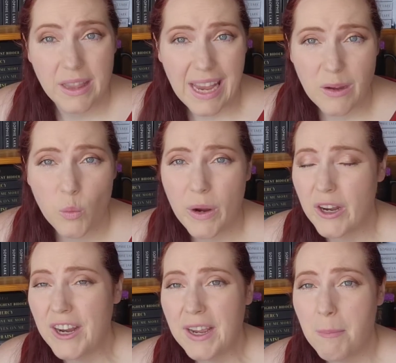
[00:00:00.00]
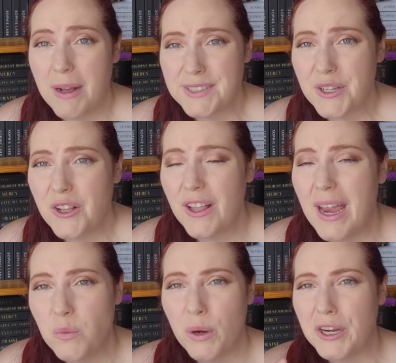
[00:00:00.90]
like wearing a muzzle
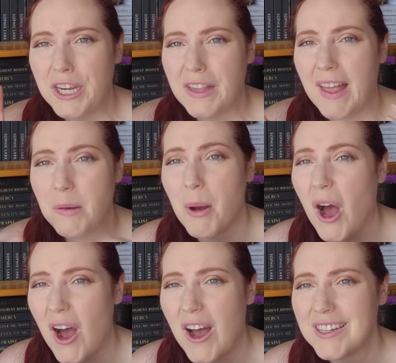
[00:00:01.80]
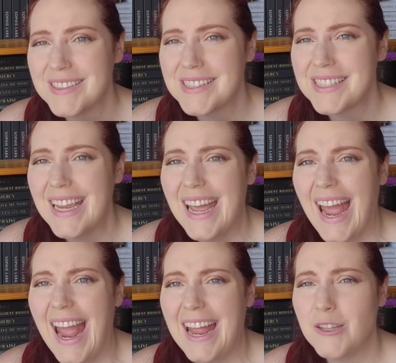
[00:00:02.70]
and wearing like paws
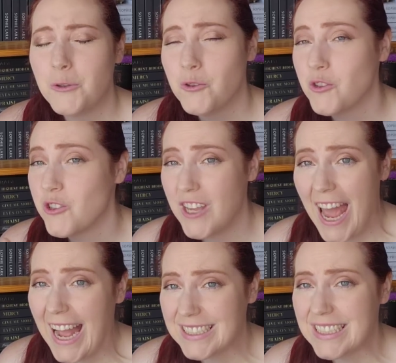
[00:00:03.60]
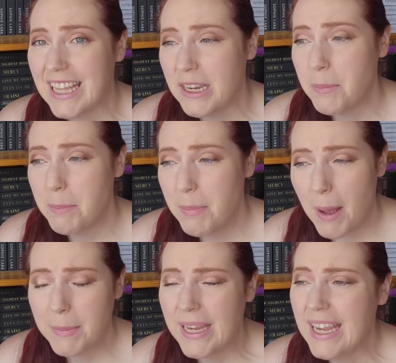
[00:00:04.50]
and lucius acting like a
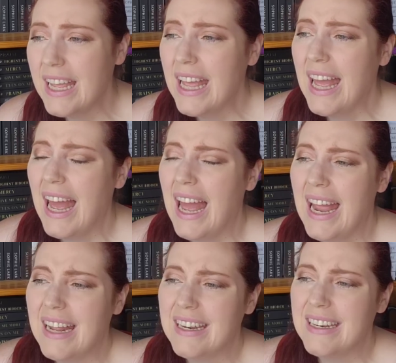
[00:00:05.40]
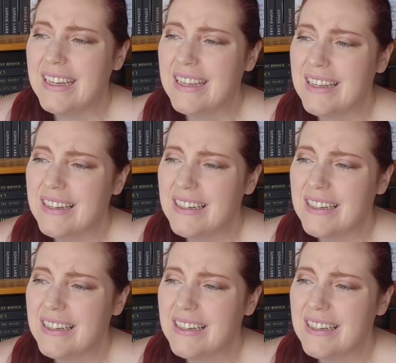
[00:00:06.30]
puppy and